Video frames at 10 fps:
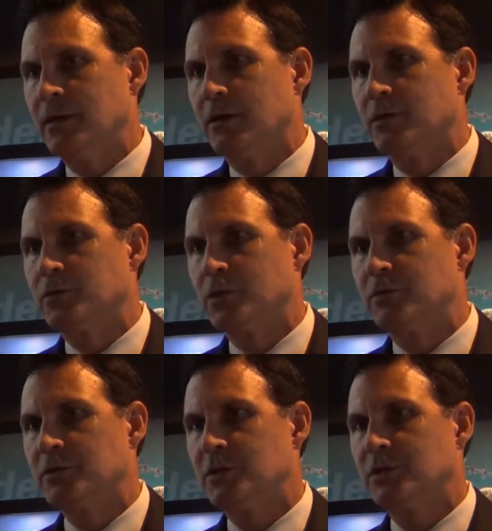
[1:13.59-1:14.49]
our
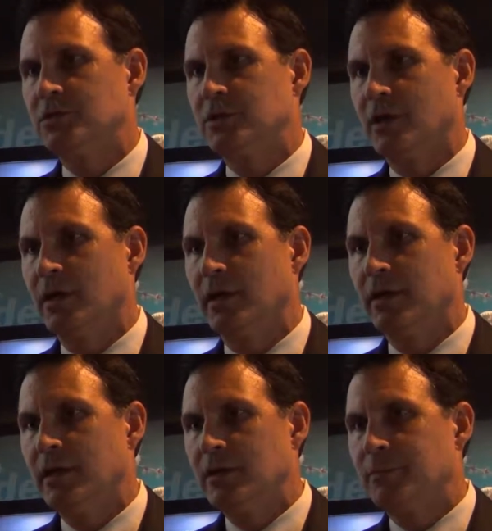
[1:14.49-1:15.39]
services
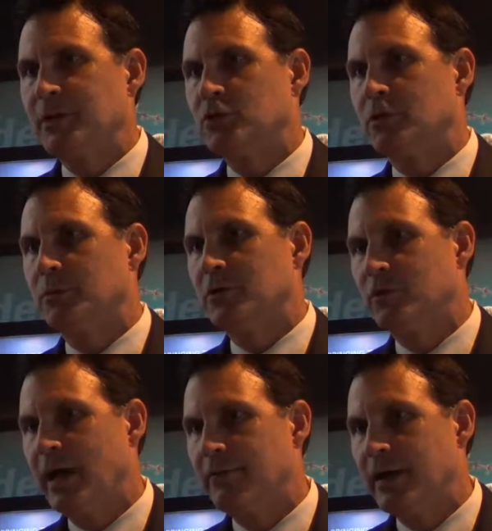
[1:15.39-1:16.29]
to make sure that we
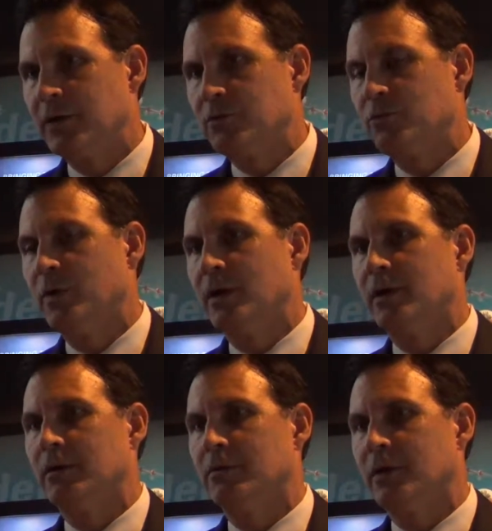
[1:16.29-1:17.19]
drive out
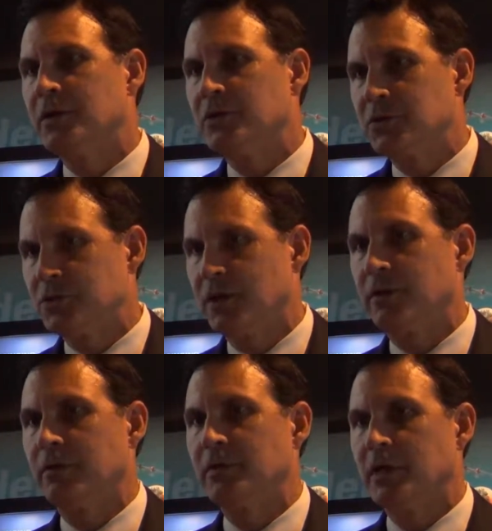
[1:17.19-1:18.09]

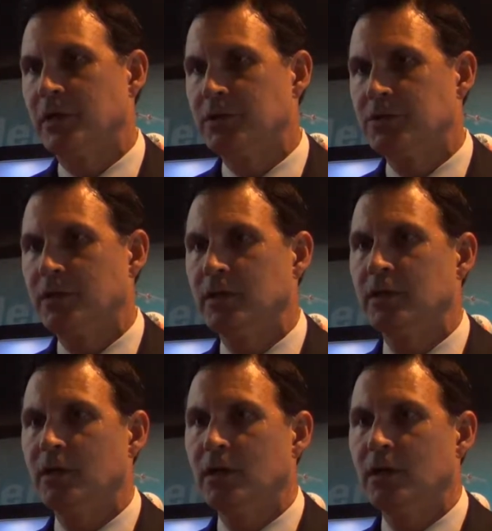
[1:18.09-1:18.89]
unnecessary redundancy,